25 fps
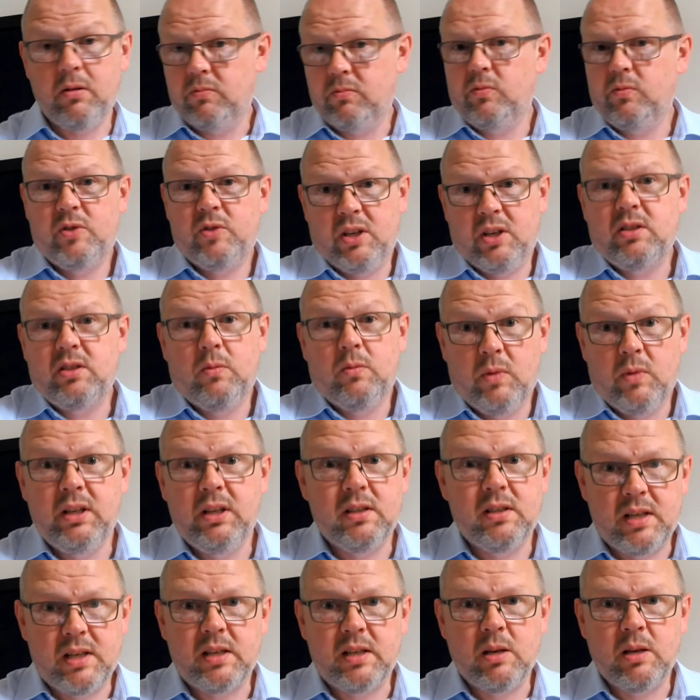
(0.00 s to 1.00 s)
system, when
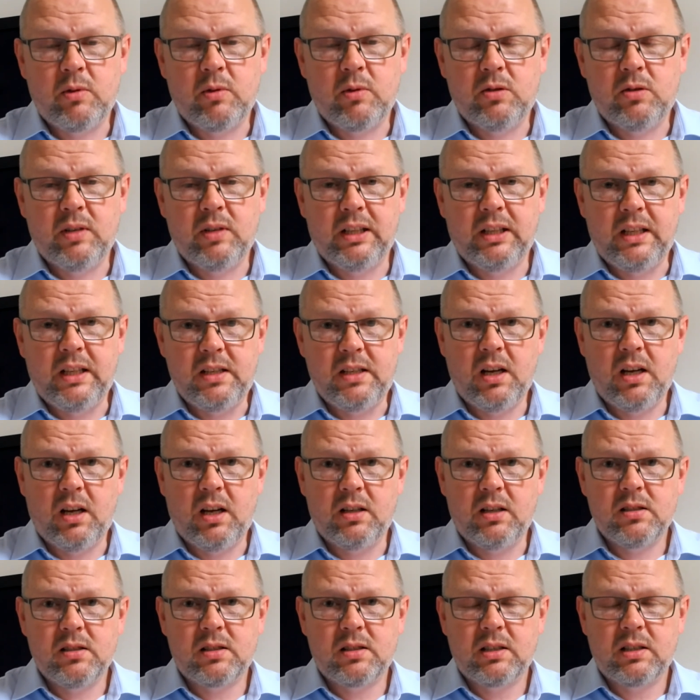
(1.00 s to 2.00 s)
it's set up correctly,
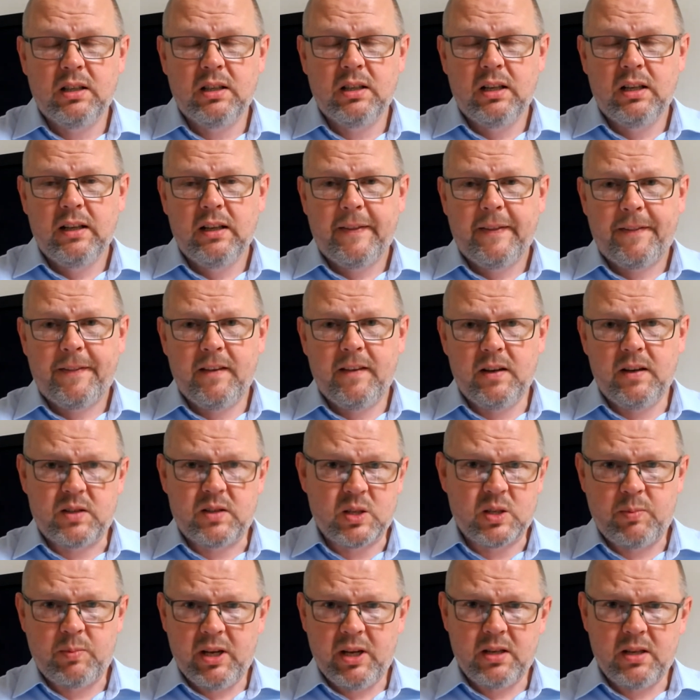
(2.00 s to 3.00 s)
does is the
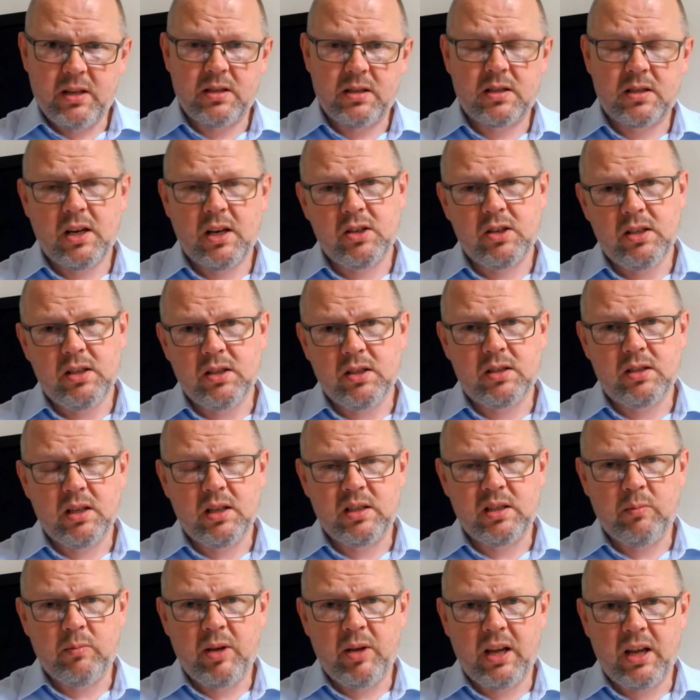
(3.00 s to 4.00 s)
speakers essentially just
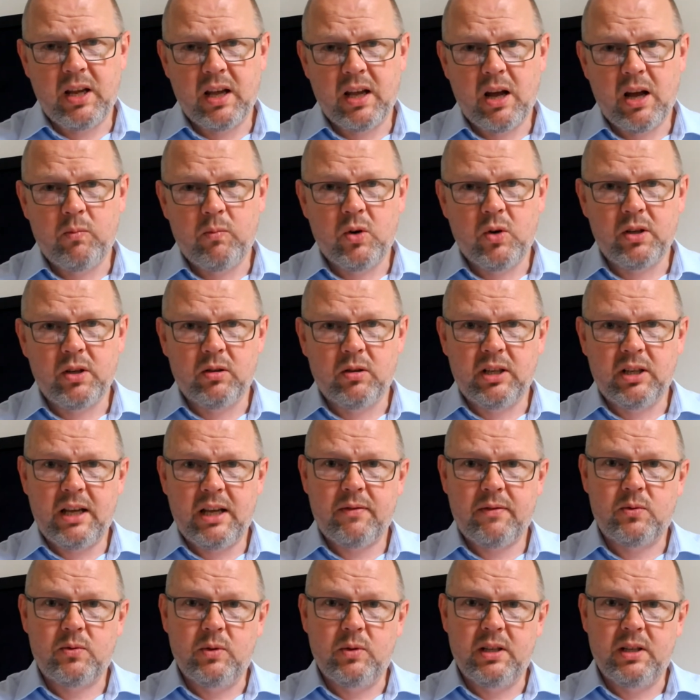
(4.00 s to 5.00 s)
disappear, and what you're
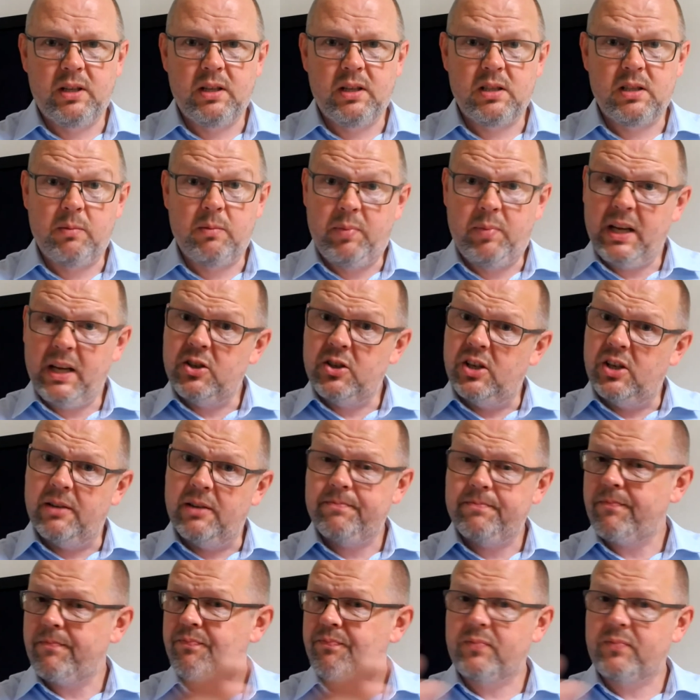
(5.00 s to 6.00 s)
left with is a picture
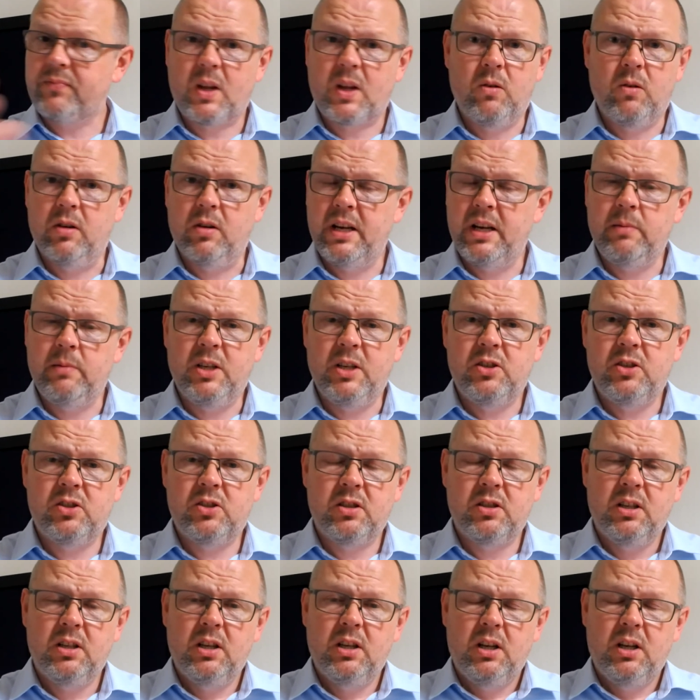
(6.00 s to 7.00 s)
or an
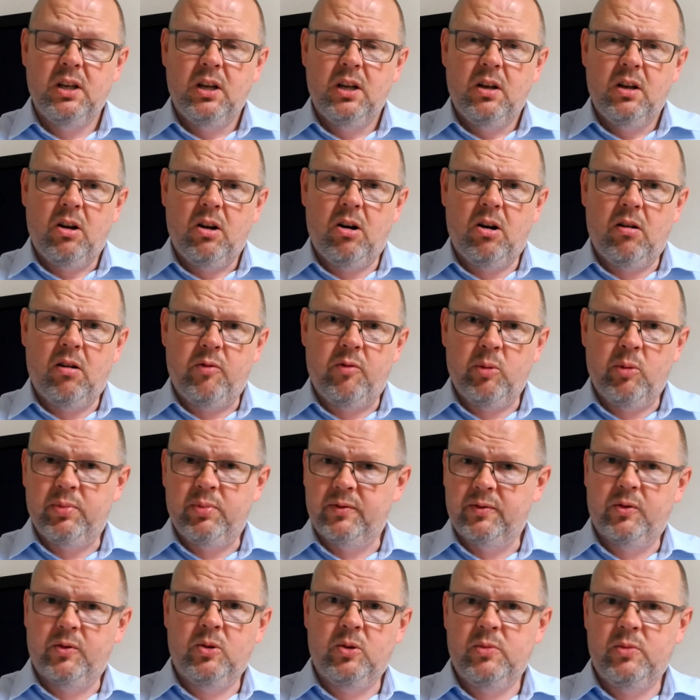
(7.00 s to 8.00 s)
image of the
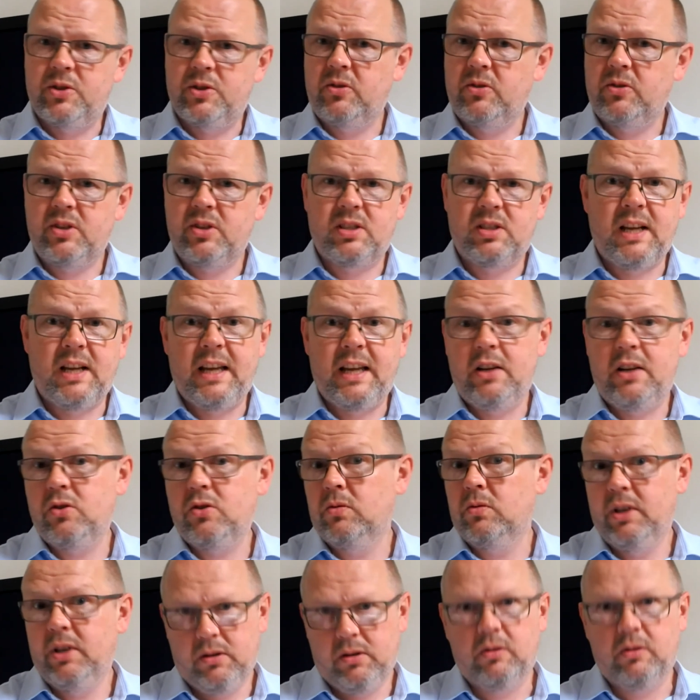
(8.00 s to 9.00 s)
performers on the stage
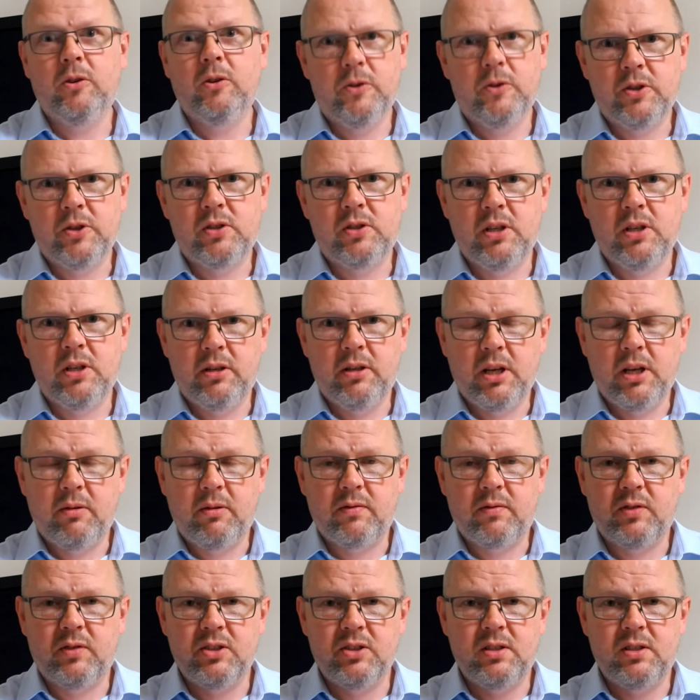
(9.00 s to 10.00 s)
or in the recording studio in
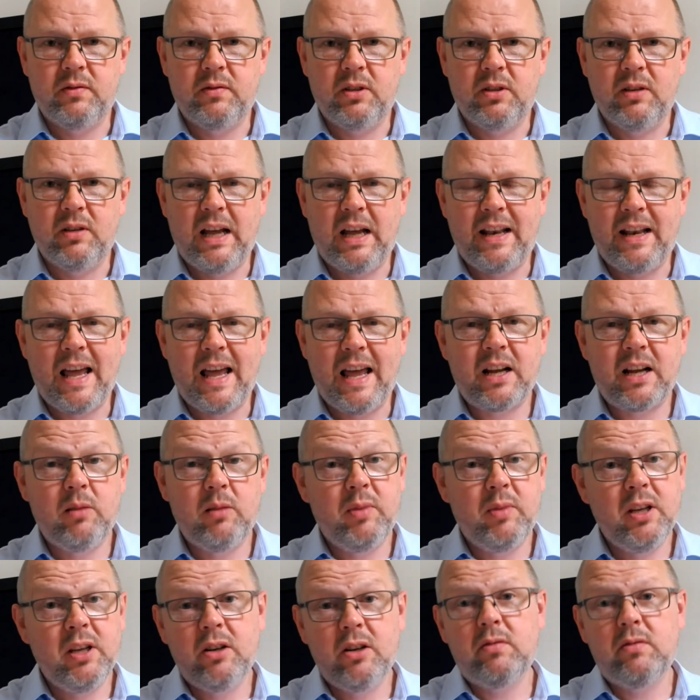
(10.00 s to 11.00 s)
front of you. And that can
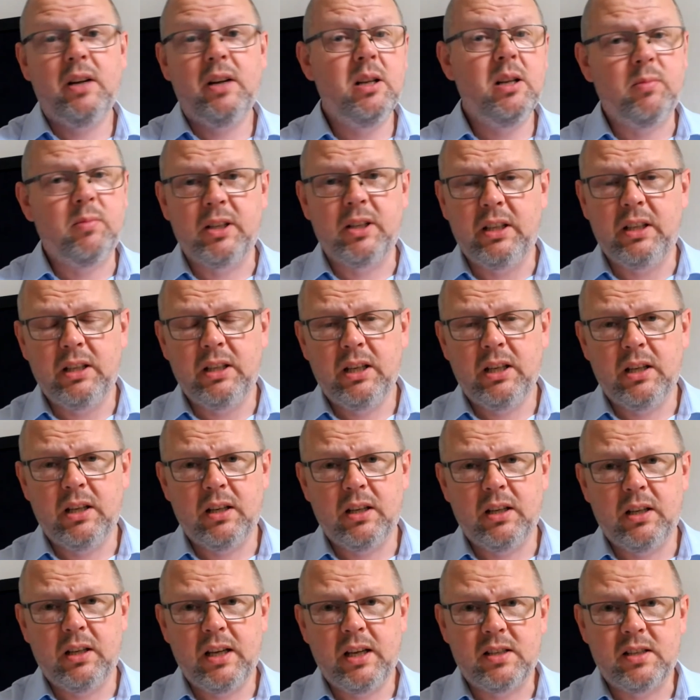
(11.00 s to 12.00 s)
be incredibly
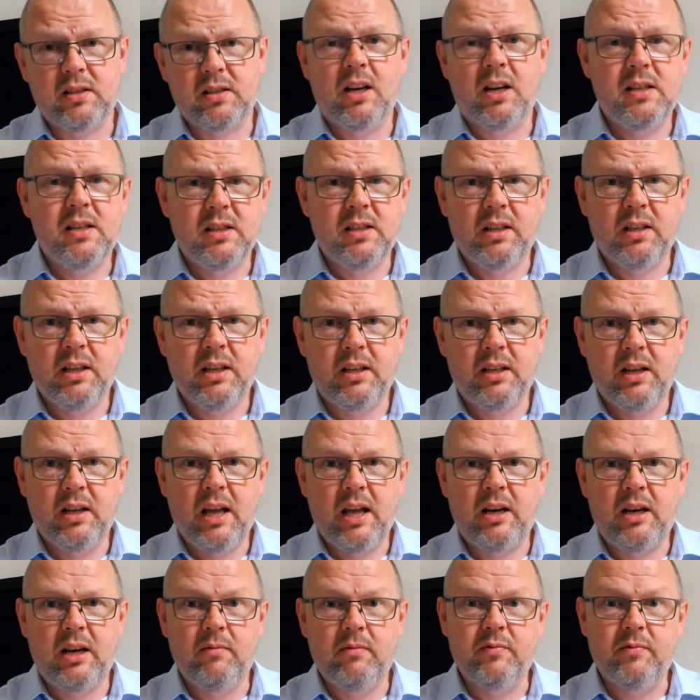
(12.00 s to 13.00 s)
exciting and
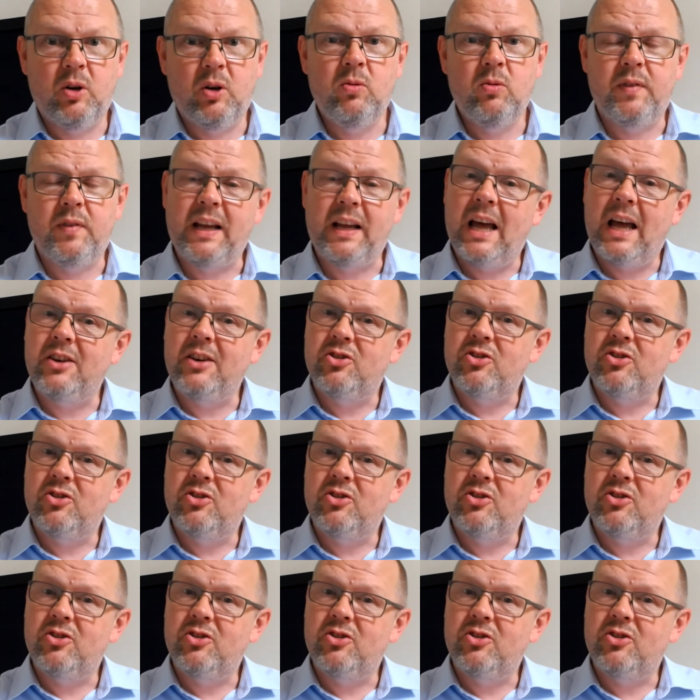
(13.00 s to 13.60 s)
involving, and